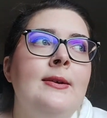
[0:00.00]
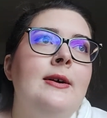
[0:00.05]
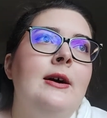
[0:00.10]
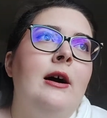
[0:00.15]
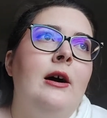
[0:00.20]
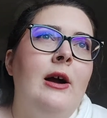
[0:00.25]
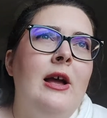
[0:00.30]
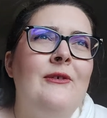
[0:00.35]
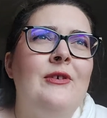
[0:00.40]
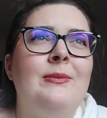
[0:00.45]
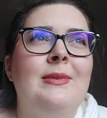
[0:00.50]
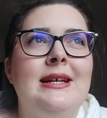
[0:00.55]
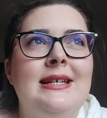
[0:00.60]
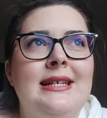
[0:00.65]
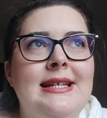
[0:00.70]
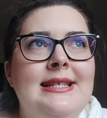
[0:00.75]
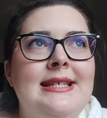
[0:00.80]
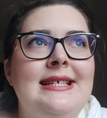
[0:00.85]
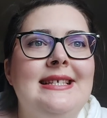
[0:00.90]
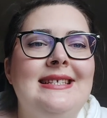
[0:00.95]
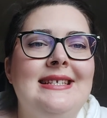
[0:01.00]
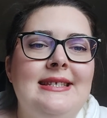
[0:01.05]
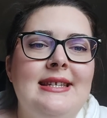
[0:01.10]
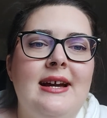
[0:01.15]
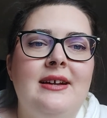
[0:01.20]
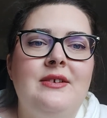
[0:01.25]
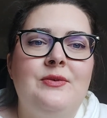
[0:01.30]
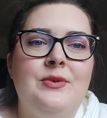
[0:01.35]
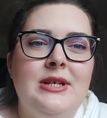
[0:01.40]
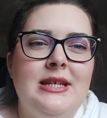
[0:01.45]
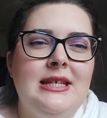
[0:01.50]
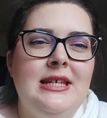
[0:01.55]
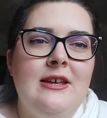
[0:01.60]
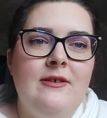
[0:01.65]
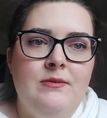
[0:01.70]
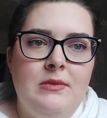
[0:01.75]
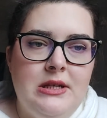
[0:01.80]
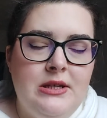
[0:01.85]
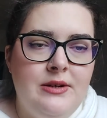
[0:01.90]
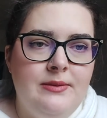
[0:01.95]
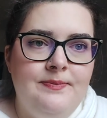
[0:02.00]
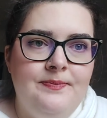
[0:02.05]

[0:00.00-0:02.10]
However, my dentist did not really give me